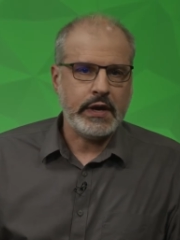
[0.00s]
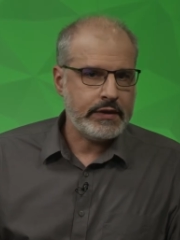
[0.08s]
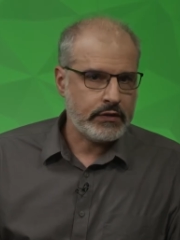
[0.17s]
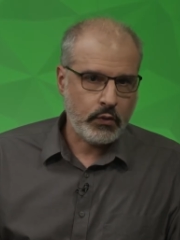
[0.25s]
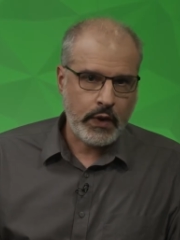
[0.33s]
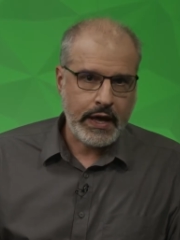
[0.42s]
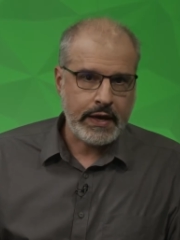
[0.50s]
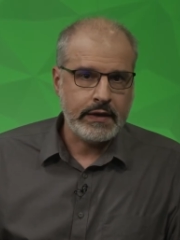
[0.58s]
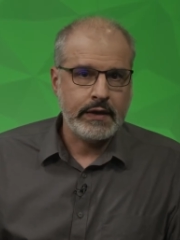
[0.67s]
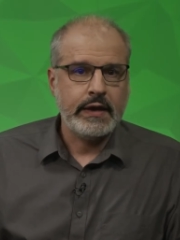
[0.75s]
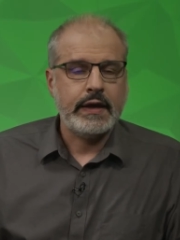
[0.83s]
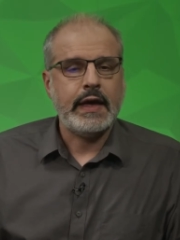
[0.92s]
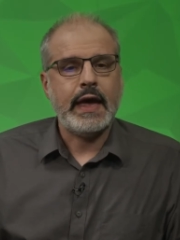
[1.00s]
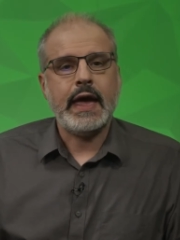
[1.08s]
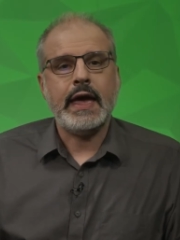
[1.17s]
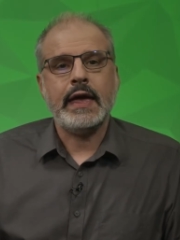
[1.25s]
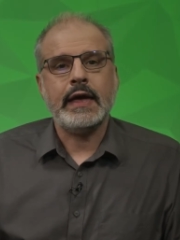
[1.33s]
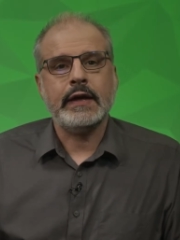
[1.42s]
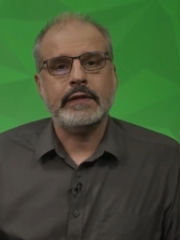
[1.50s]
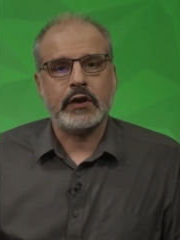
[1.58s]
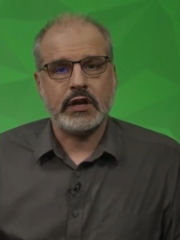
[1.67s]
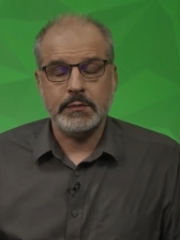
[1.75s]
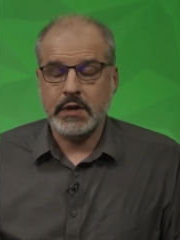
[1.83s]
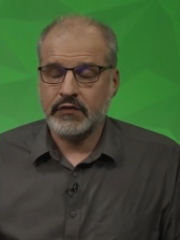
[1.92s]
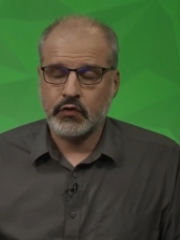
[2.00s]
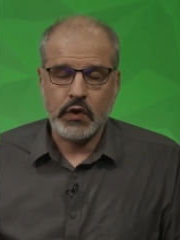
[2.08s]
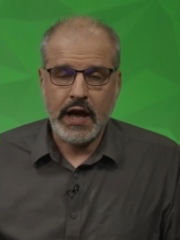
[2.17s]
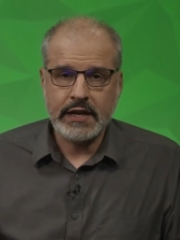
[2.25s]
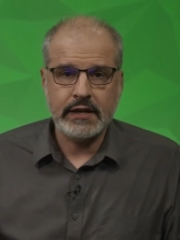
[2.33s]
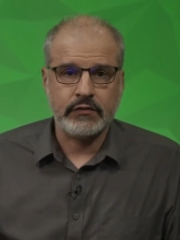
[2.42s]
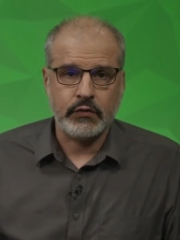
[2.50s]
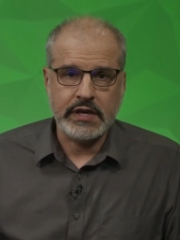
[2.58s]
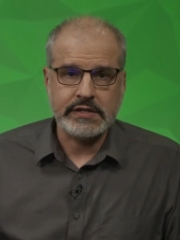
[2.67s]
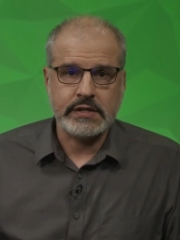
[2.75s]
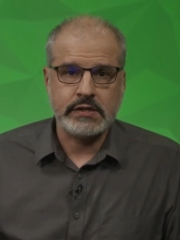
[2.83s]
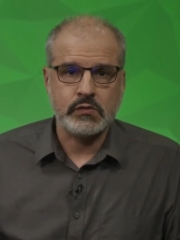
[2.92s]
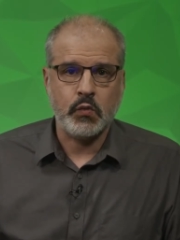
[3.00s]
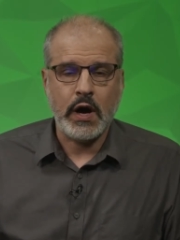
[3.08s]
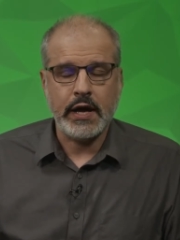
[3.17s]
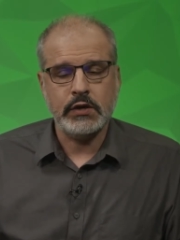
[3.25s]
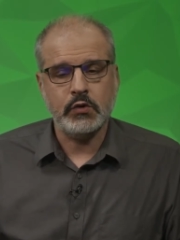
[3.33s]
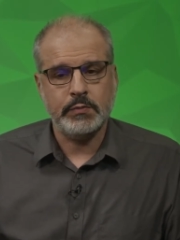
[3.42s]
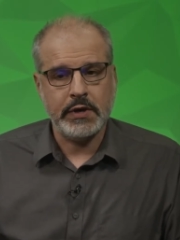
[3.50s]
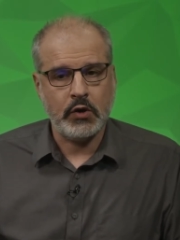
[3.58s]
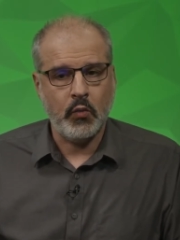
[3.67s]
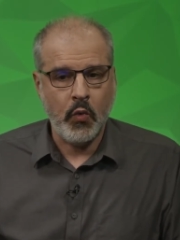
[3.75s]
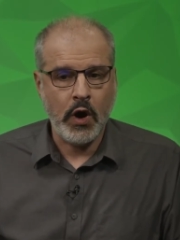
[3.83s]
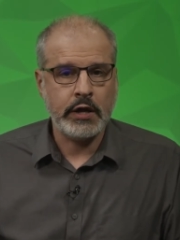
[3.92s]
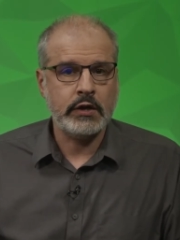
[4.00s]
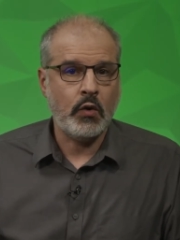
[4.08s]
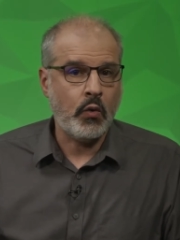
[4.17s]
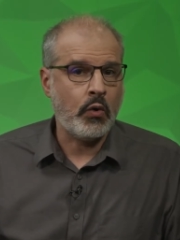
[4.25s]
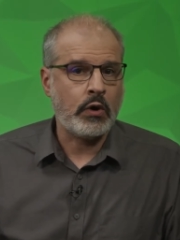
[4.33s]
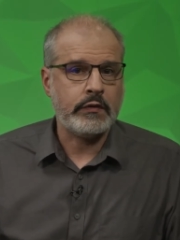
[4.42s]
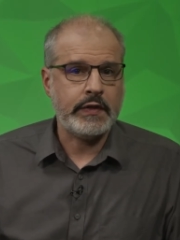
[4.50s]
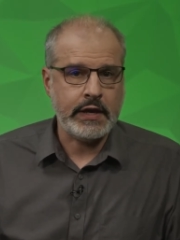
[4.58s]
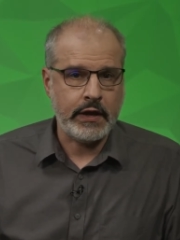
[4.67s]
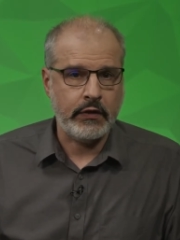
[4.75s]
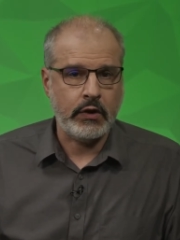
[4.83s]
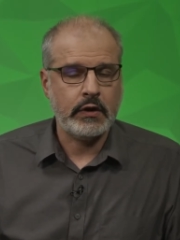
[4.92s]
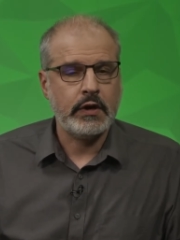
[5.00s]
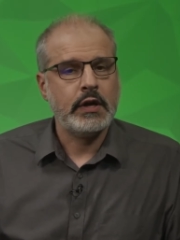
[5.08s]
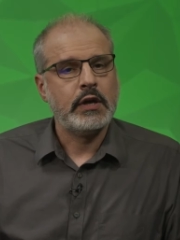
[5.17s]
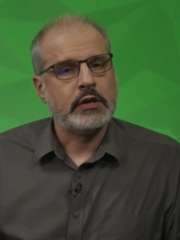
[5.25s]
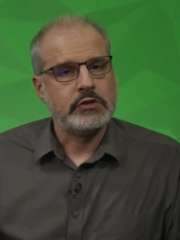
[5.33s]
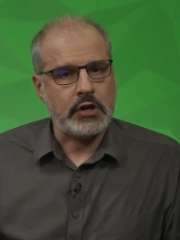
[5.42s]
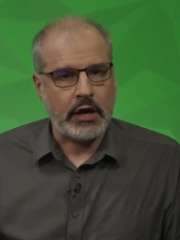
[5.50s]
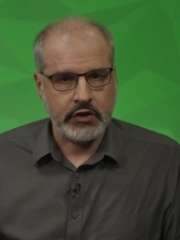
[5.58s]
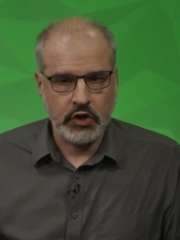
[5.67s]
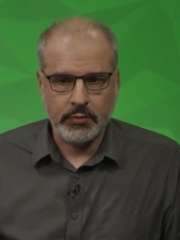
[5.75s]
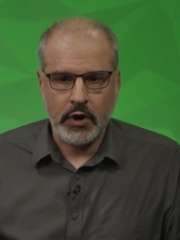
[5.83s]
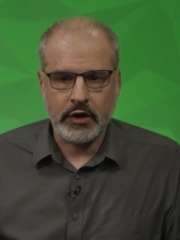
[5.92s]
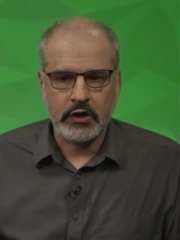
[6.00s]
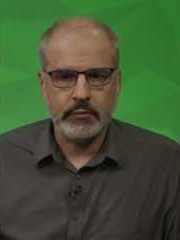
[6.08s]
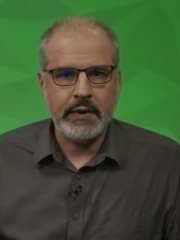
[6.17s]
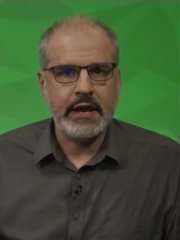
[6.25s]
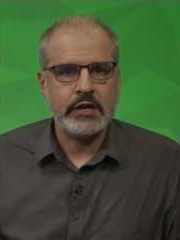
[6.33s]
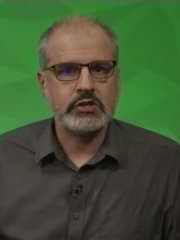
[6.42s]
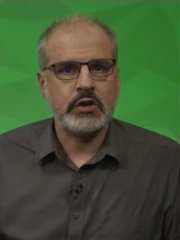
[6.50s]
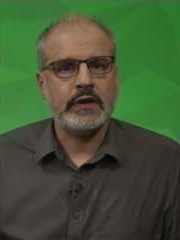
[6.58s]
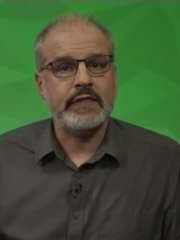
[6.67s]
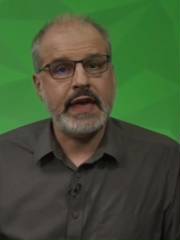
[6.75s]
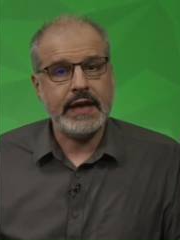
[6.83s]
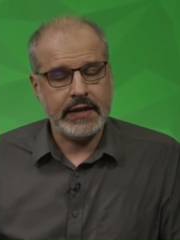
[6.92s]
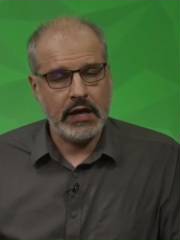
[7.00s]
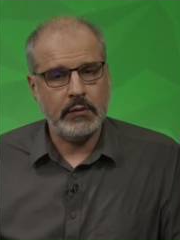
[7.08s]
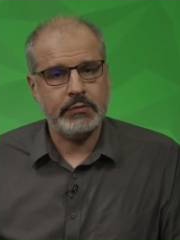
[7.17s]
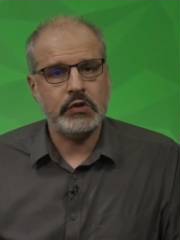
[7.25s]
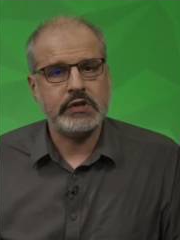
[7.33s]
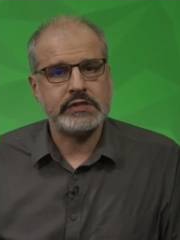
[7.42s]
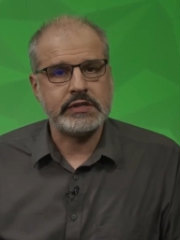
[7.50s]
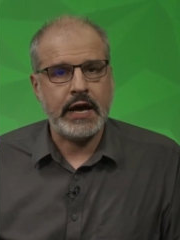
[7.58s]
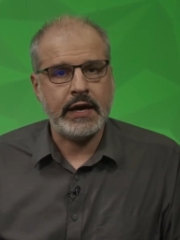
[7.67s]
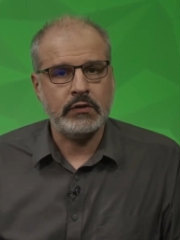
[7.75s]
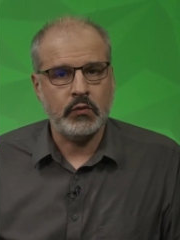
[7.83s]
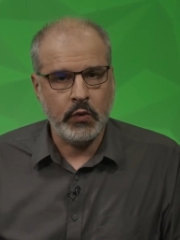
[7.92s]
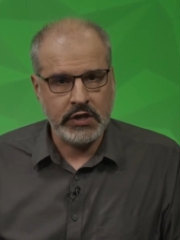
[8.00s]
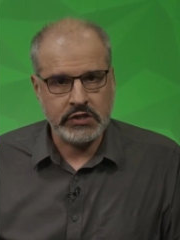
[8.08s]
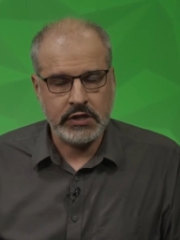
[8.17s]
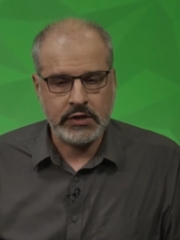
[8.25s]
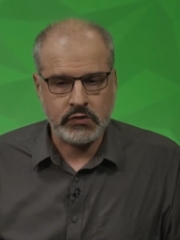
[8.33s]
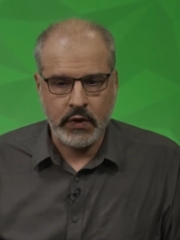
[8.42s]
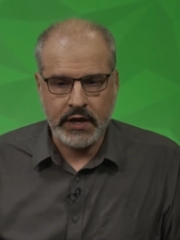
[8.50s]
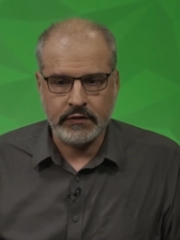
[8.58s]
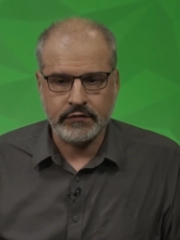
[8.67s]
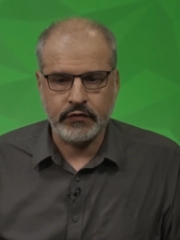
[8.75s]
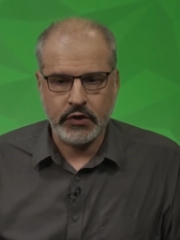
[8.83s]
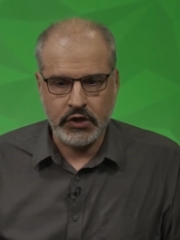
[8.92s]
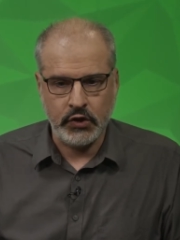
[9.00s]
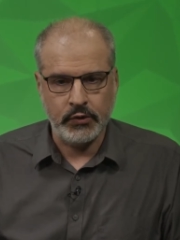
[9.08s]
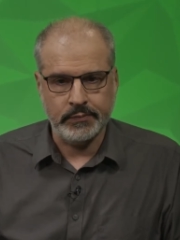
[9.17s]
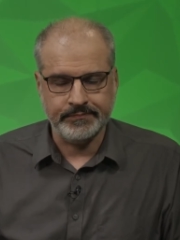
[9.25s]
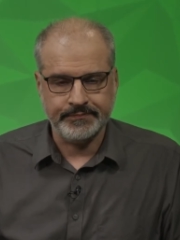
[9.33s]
either way, and there can be a variety of reasons why you would pick one or the other. Talk to your partner manager, and they can help you decide which is right for you.